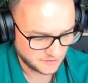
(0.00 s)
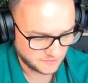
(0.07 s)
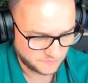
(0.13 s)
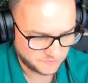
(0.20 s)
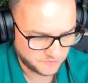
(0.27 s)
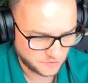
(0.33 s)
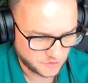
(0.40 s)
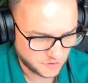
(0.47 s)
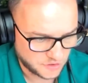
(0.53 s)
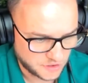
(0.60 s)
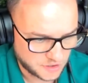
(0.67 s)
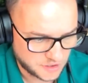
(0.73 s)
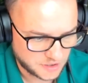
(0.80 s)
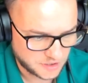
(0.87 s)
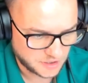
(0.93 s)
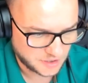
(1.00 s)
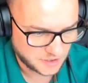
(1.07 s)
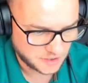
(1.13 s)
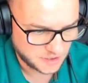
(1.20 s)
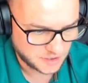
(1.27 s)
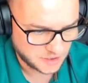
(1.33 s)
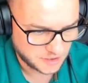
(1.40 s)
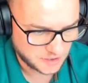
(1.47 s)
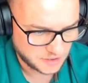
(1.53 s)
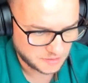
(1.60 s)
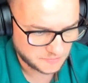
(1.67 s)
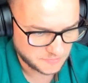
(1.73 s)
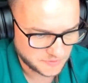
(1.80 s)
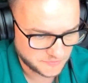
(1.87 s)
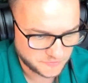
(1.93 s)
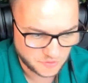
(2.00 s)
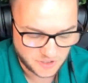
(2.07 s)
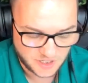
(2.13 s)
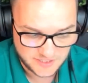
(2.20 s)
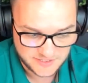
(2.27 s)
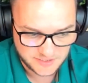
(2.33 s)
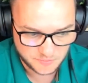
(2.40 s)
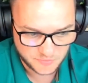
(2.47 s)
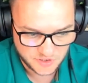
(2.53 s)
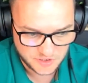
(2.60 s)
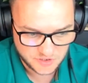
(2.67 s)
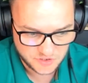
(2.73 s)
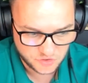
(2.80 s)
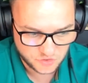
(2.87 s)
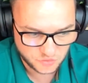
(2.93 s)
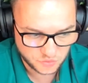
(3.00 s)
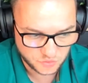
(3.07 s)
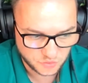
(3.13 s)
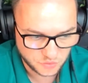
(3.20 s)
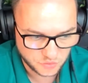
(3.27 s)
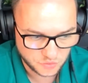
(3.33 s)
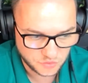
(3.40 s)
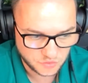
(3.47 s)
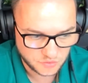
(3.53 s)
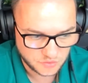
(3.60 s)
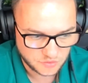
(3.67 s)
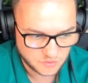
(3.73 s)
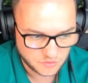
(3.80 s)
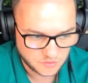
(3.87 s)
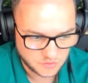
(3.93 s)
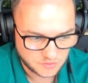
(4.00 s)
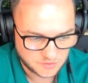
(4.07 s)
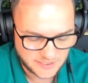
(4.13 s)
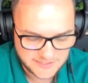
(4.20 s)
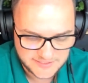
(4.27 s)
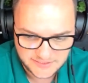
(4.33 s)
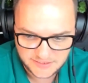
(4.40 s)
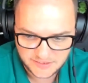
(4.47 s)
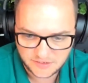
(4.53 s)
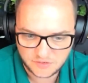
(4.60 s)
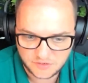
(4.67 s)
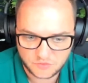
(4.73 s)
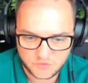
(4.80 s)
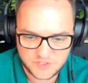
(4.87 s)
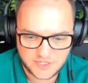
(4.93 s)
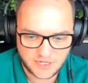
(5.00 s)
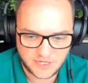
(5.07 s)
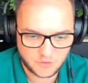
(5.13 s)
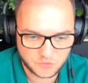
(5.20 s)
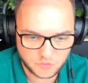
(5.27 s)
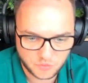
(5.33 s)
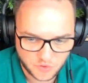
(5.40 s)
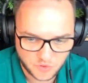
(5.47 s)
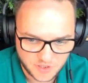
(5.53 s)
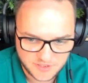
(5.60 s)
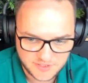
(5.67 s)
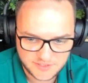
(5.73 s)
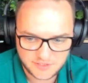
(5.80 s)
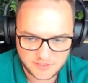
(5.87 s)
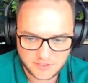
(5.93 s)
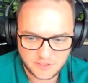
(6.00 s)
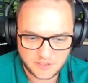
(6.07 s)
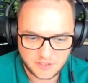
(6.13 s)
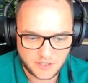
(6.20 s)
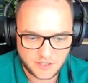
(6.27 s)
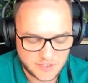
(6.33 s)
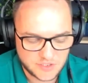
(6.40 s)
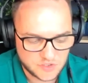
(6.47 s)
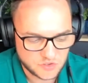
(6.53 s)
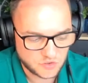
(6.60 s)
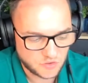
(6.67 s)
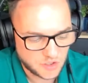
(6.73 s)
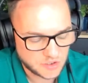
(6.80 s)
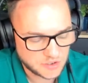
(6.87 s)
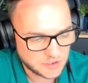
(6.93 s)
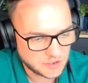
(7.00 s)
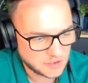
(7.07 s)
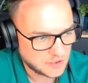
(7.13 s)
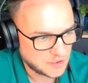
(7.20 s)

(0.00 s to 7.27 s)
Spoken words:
for a few customers to test it, to see how it works, and so on.